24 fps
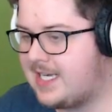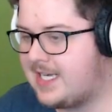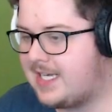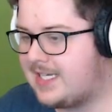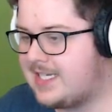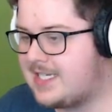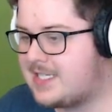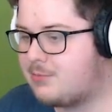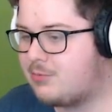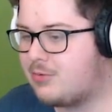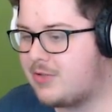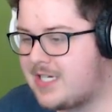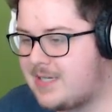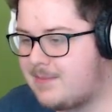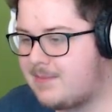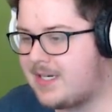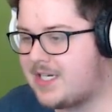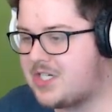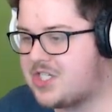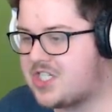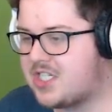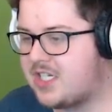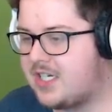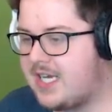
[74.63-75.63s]
It's pretty
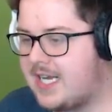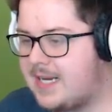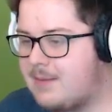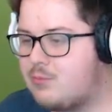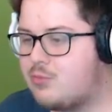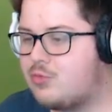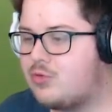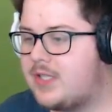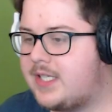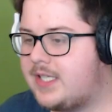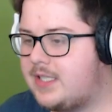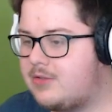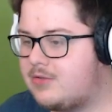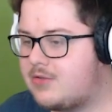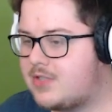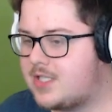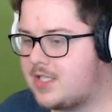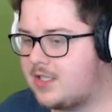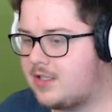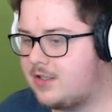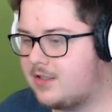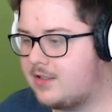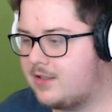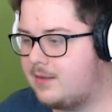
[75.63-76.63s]
much Emerald Hill
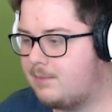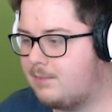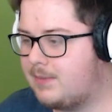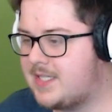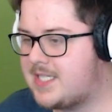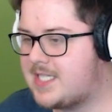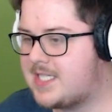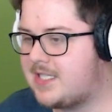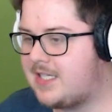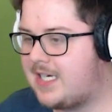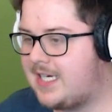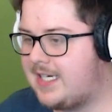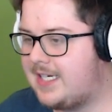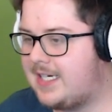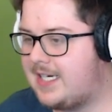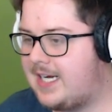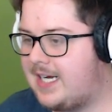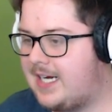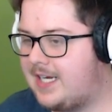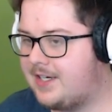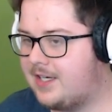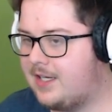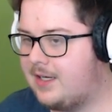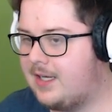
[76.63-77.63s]
Zone, but slightly
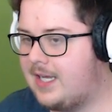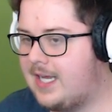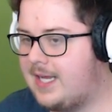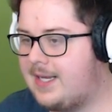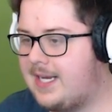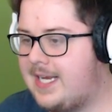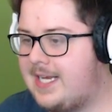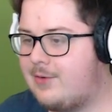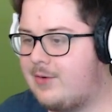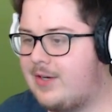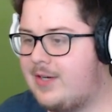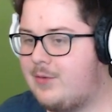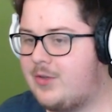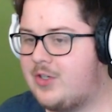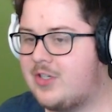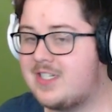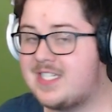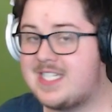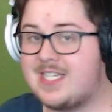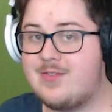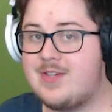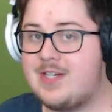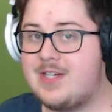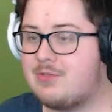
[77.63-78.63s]
harder. And anyway, we've got
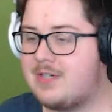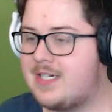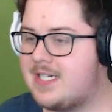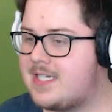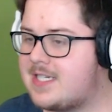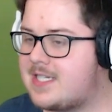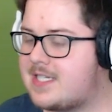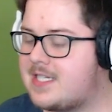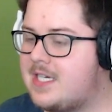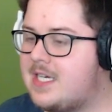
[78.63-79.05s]
70 rings,